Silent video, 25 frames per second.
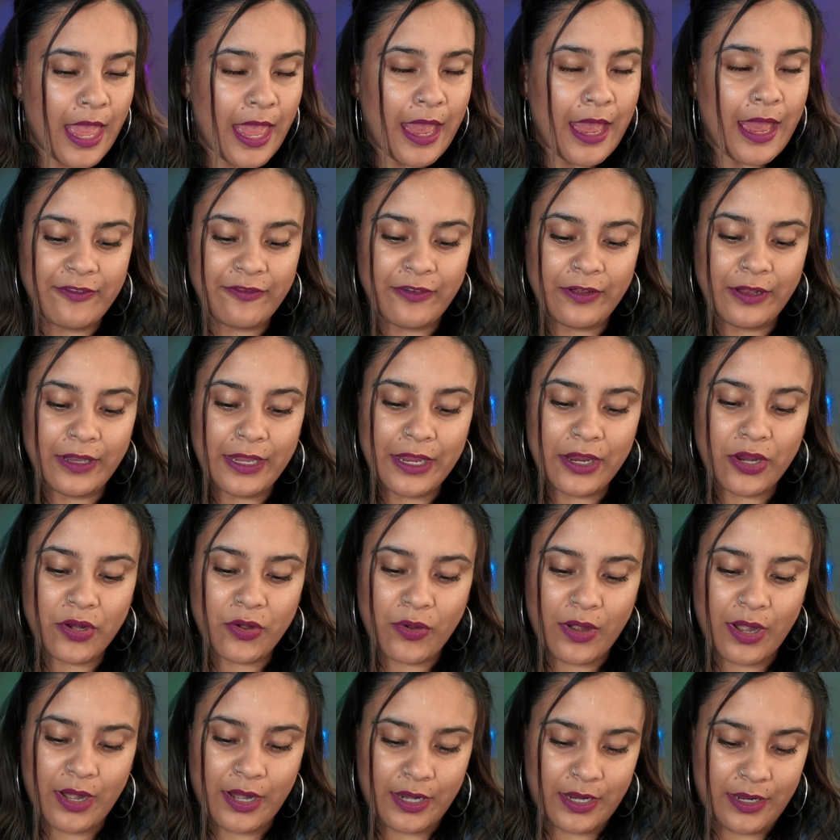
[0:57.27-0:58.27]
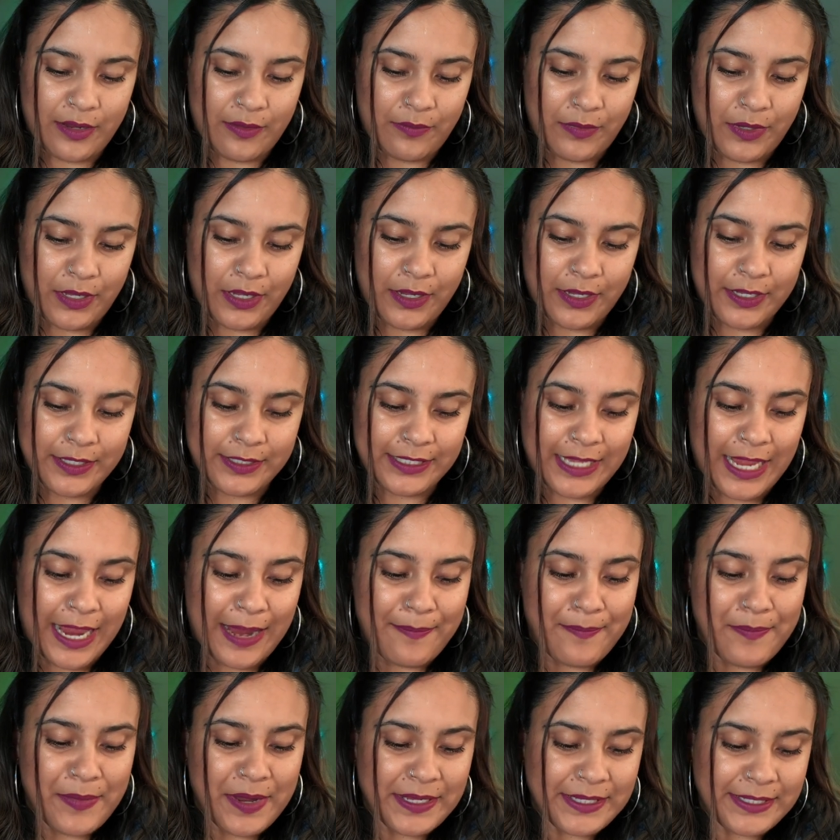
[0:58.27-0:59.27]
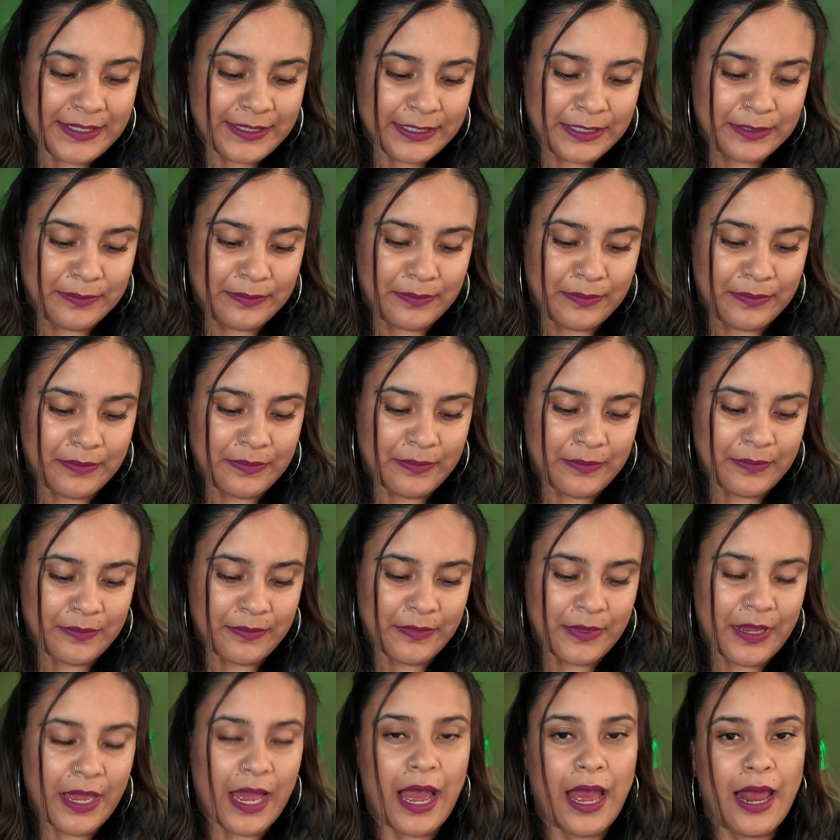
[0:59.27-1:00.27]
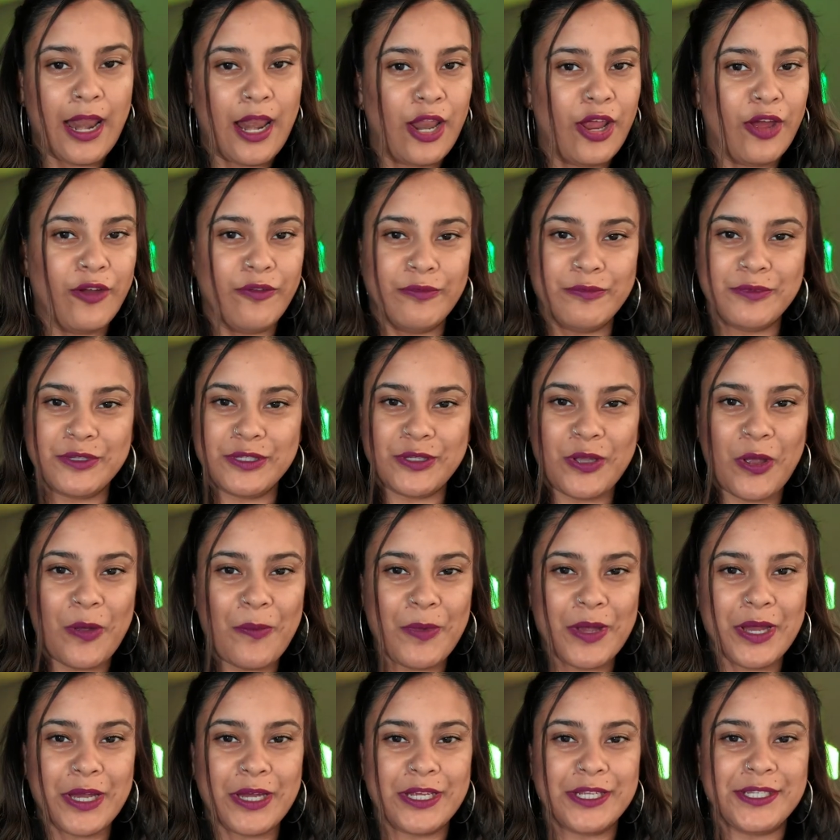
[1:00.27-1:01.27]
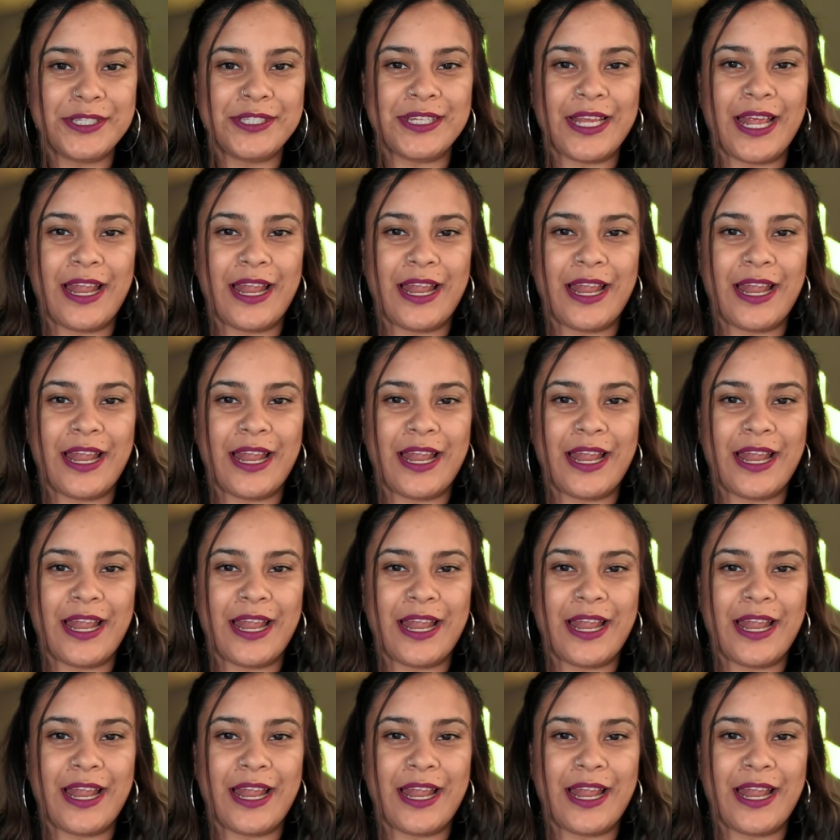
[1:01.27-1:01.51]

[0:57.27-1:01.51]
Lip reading: I felt like crying because I missed him. I love him so much.